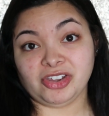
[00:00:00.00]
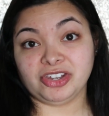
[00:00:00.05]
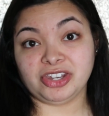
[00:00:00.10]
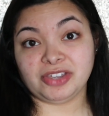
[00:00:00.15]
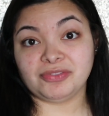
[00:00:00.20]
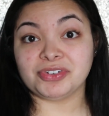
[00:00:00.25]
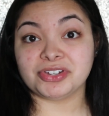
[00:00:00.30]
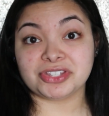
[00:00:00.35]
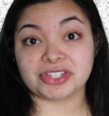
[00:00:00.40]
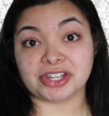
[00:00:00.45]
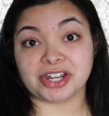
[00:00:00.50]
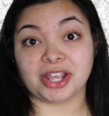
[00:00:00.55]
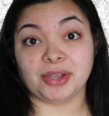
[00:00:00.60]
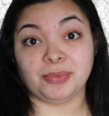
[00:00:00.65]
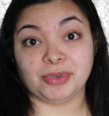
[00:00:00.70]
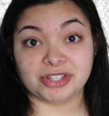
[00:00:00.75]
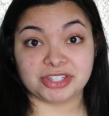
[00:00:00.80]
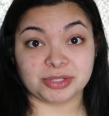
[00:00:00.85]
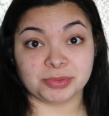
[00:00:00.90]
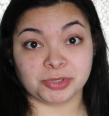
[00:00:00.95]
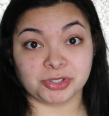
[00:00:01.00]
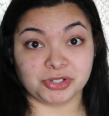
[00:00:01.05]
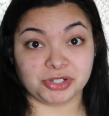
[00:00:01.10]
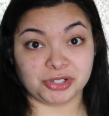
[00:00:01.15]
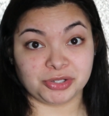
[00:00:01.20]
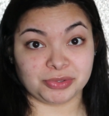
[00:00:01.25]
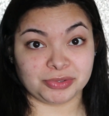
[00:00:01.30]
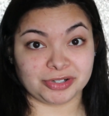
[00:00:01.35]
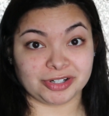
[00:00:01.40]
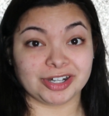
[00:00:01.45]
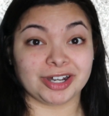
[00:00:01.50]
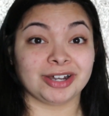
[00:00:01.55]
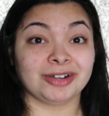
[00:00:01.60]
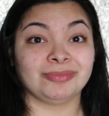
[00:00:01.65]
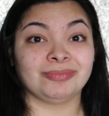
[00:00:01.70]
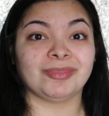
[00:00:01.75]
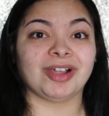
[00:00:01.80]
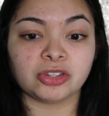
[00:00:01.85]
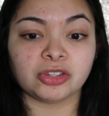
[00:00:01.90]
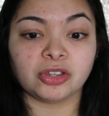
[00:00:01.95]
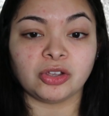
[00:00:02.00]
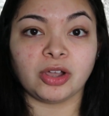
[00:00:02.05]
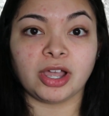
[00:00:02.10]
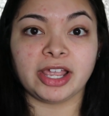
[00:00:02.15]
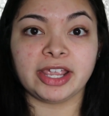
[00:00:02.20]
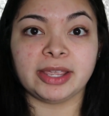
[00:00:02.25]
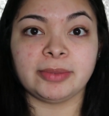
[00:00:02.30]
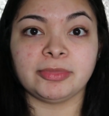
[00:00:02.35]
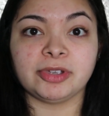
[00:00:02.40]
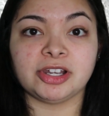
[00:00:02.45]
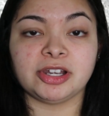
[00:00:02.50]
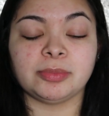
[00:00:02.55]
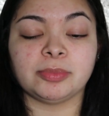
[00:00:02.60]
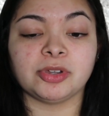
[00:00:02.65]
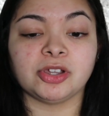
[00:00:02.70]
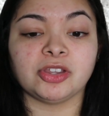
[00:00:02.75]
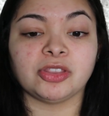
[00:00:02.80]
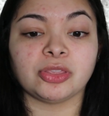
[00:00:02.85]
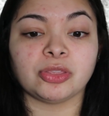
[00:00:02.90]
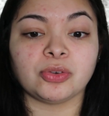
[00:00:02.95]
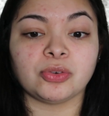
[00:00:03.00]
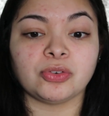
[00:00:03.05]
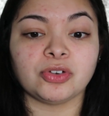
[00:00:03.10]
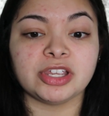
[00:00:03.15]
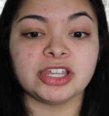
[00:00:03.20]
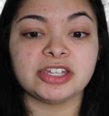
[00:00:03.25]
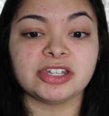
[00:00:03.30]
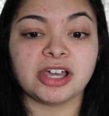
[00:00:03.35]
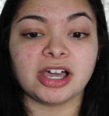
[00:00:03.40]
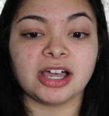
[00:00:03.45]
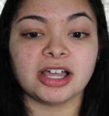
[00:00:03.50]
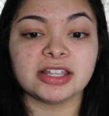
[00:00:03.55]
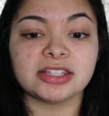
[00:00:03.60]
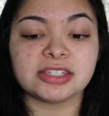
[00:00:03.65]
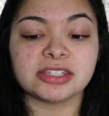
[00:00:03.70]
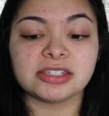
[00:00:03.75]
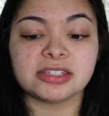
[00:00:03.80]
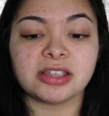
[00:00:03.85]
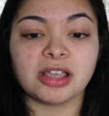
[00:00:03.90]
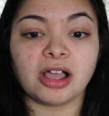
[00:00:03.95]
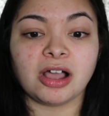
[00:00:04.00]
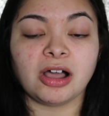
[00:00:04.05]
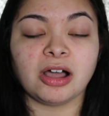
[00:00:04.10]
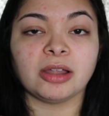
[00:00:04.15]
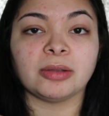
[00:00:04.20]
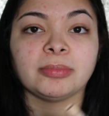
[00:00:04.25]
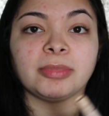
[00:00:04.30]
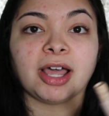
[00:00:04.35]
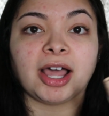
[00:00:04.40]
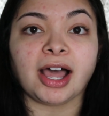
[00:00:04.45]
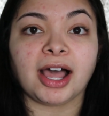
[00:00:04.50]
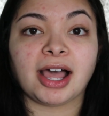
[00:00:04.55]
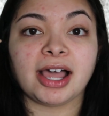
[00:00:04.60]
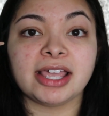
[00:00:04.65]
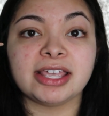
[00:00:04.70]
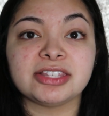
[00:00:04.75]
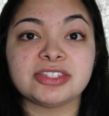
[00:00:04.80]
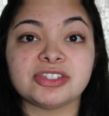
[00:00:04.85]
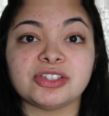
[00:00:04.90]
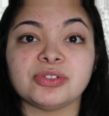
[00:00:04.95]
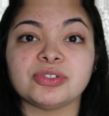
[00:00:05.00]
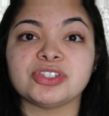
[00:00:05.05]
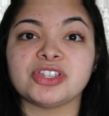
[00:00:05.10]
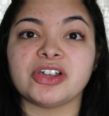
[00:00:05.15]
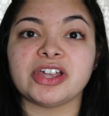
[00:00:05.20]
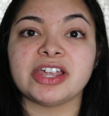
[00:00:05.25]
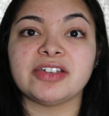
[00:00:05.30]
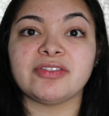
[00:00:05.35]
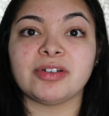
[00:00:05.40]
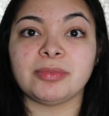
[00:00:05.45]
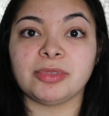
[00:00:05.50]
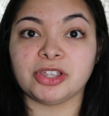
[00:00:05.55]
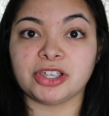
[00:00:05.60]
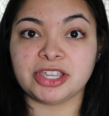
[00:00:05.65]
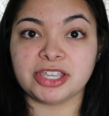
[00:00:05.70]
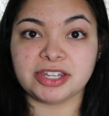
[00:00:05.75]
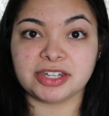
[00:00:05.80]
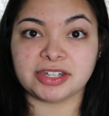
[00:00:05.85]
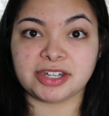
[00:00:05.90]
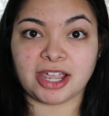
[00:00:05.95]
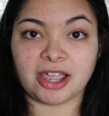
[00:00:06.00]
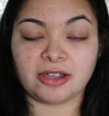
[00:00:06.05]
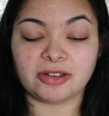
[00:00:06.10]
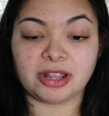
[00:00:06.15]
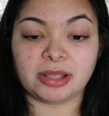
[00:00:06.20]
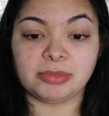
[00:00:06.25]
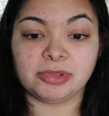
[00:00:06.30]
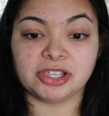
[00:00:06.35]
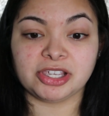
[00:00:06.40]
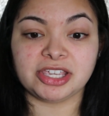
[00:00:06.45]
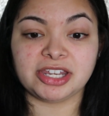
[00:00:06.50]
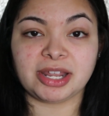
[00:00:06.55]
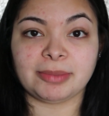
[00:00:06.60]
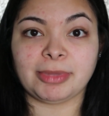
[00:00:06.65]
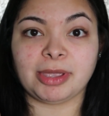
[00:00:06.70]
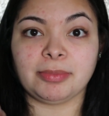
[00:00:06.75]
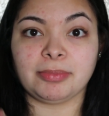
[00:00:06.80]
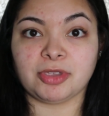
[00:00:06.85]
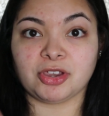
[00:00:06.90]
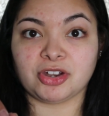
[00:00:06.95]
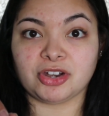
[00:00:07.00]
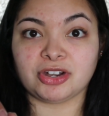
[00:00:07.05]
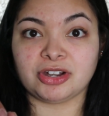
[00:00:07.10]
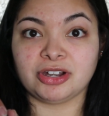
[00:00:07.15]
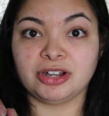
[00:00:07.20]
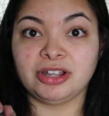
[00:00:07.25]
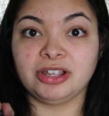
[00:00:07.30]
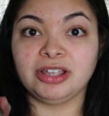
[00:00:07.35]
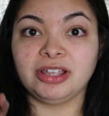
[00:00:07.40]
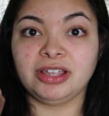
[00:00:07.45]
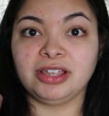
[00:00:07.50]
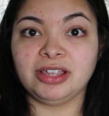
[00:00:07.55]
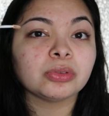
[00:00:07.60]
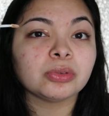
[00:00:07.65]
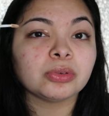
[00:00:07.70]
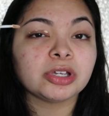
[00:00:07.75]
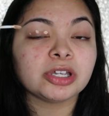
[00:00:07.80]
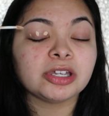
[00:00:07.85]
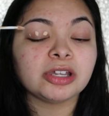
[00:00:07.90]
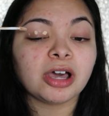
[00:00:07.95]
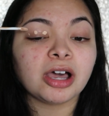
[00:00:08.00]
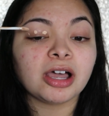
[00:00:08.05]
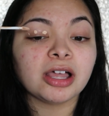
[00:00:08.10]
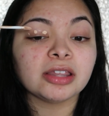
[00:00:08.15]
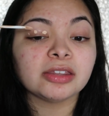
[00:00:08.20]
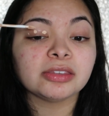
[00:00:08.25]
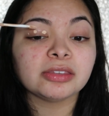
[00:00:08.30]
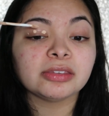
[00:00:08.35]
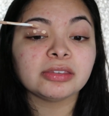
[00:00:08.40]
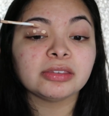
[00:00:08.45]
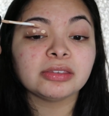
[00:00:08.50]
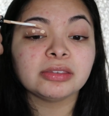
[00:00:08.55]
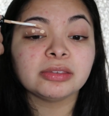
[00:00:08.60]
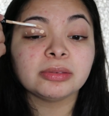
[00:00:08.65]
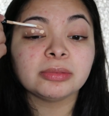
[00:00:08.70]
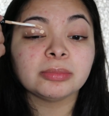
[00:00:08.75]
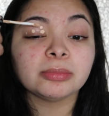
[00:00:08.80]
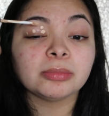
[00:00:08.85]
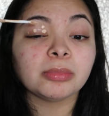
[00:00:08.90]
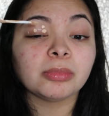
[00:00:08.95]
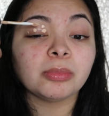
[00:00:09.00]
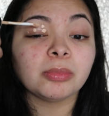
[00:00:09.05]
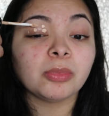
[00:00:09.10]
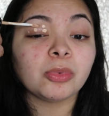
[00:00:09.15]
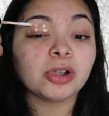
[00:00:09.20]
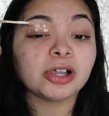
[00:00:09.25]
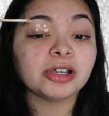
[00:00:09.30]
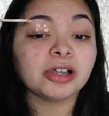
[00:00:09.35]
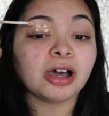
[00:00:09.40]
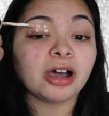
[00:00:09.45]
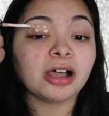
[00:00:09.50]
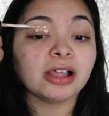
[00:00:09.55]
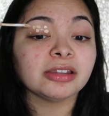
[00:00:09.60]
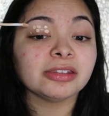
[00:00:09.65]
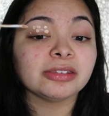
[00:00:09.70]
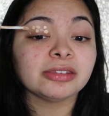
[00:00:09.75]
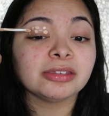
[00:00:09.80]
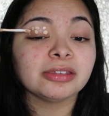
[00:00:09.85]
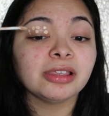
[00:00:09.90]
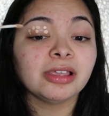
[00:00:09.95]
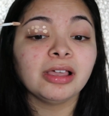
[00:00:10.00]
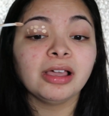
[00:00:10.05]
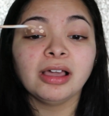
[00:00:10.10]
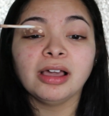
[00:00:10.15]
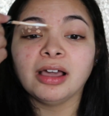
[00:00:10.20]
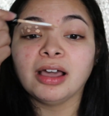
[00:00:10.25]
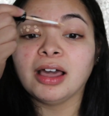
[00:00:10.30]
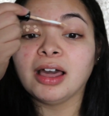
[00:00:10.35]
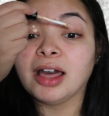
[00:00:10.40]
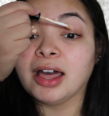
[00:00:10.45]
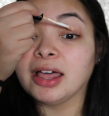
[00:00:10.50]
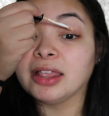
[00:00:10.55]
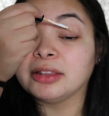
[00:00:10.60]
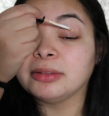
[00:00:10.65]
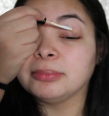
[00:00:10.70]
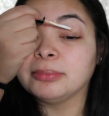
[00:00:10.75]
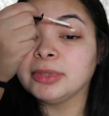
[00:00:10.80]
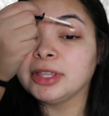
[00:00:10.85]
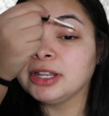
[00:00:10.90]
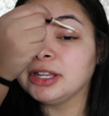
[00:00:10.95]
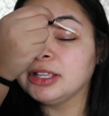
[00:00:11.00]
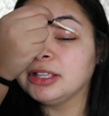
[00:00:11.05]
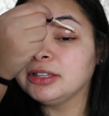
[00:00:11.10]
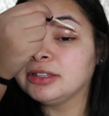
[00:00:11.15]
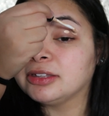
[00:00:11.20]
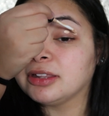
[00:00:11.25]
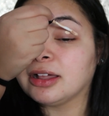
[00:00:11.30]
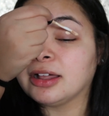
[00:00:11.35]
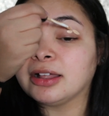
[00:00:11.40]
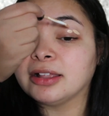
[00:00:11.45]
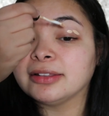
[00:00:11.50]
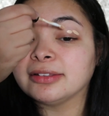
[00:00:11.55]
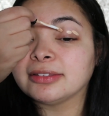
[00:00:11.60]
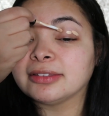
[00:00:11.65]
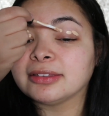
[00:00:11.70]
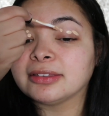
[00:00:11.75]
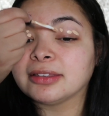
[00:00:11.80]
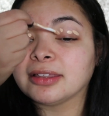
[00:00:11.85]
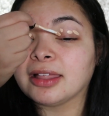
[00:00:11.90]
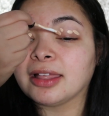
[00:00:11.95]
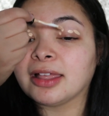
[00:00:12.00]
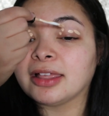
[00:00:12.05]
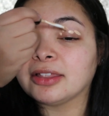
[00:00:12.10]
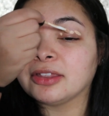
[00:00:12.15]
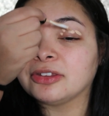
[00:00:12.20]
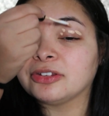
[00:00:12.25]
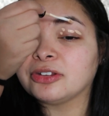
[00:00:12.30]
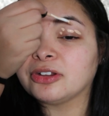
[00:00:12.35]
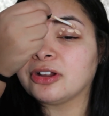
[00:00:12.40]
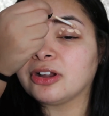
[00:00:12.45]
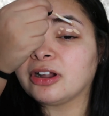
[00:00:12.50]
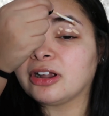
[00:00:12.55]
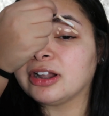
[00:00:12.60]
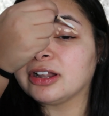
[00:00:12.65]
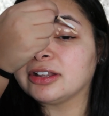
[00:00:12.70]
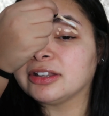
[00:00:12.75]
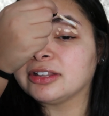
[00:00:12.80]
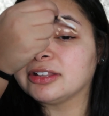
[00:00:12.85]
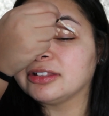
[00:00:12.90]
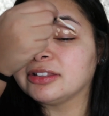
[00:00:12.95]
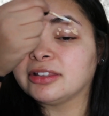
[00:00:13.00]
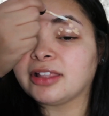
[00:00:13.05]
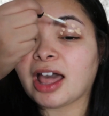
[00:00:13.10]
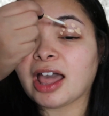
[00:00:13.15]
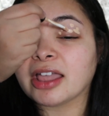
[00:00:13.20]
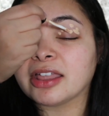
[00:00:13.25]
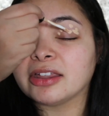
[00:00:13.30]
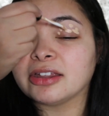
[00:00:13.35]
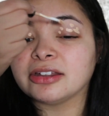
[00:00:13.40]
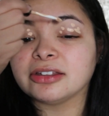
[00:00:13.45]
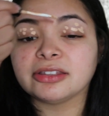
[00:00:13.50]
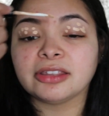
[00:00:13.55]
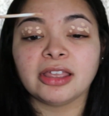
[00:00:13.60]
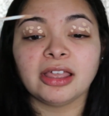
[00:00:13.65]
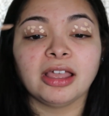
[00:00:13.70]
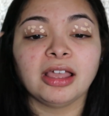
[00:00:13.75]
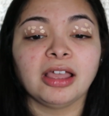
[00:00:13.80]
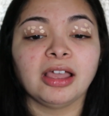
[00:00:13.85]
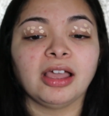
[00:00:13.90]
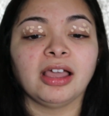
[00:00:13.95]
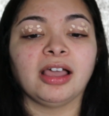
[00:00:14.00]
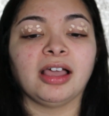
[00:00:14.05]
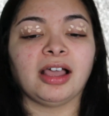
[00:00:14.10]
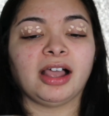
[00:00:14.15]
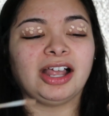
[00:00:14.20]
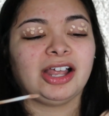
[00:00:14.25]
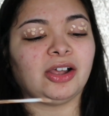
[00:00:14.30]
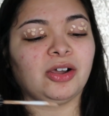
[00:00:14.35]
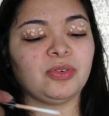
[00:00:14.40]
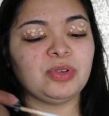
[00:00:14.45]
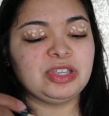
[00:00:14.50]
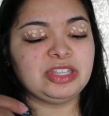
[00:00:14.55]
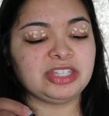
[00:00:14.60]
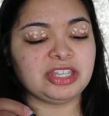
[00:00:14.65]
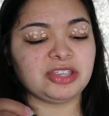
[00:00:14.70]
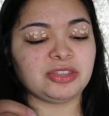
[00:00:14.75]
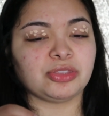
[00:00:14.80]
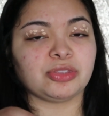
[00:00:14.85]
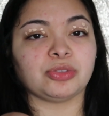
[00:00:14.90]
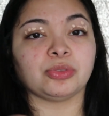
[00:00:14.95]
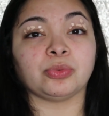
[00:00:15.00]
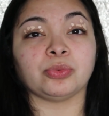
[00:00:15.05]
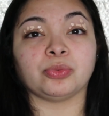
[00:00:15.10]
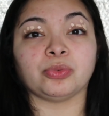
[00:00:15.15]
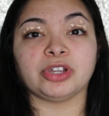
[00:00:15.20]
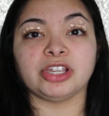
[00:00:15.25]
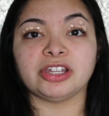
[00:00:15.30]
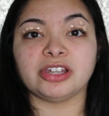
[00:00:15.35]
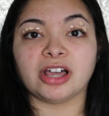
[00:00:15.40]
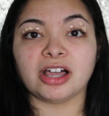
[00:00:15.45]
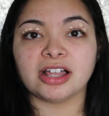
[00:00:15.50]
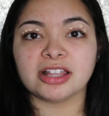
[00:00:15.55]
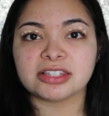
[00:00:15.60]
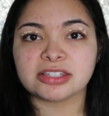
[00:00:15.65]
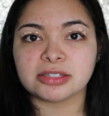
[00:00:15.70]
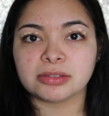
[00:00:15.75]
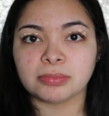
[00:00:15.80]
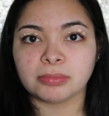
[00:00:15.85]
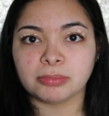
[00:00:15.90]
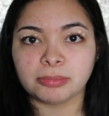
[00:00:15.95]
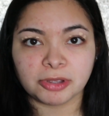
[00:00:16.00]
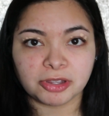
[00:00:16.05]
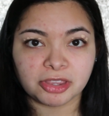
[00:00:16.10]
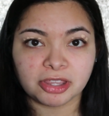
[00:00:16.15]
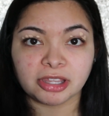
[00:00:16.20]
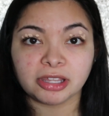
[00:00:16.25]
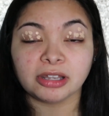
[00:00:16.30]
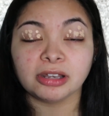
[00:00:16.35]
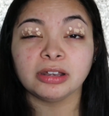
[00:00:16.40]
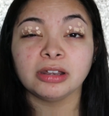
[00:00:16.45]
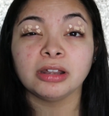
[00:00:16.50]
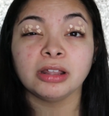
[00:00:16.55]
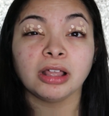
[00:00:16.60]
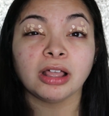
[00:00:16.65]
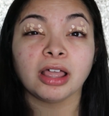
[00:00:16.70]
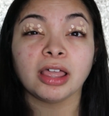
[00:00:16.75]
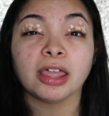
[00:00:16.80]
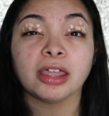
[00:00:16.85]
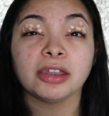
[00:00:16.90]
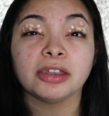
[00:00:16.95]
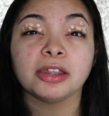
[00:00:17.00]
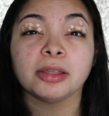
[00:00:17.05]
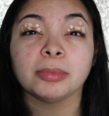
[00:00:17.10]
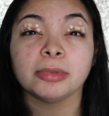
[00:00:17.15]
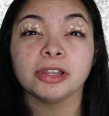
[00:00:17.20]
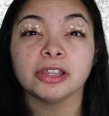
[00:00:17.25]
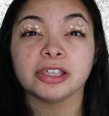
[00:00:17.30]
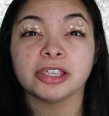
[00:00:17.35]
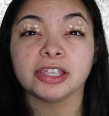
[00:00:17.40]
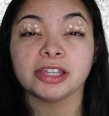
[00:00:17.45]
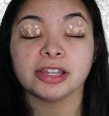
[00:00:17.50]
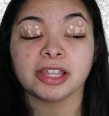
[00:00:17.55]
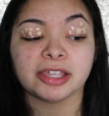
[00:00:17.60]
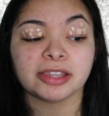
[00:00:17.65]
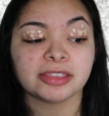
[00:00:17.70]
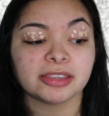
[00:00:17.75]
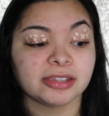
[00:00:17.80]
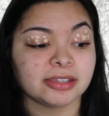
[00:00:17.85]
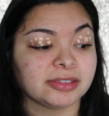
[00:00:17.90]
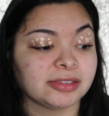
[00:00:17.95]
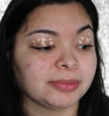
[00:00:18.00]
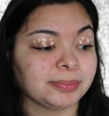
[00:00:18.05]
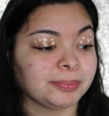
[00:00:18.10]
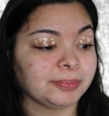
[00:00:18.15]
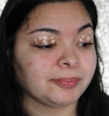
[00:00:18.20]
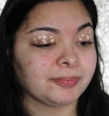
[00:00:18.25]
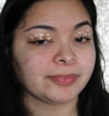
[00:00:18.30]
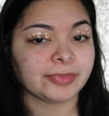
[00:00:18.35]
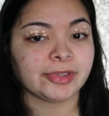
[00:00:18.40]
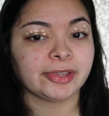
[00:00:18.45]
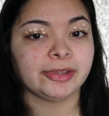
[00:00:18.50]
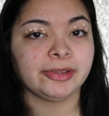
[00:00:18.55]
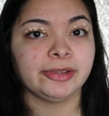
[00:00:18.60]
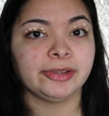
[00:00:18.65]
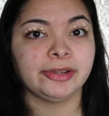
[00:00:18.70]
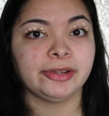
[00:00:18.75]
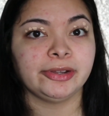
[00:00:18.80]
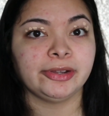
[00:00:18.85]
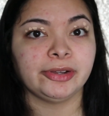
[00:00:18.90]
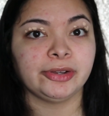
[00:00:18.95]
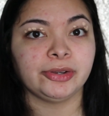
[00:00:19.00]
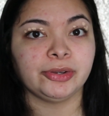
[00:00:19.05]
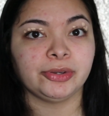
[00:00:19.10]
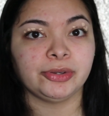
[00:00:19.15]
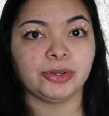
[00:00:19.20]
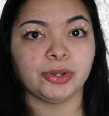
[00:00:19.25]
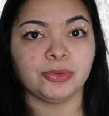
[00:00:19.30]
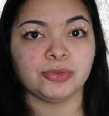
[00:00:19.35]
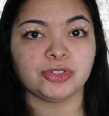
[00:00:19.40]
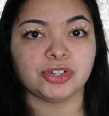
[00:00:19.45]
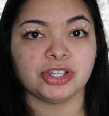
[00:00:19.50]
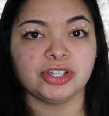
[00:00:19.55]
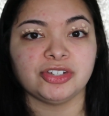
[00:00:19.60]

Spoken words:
Never said I was a beauty guru. So I am gonna put 3 dots on my eyes. So sorry if I'm looking down, I'm looking at my mirror. 3 dots, more dots, as many dots as your heart desires. I always say 3 dots, but then end up looking like this. Don't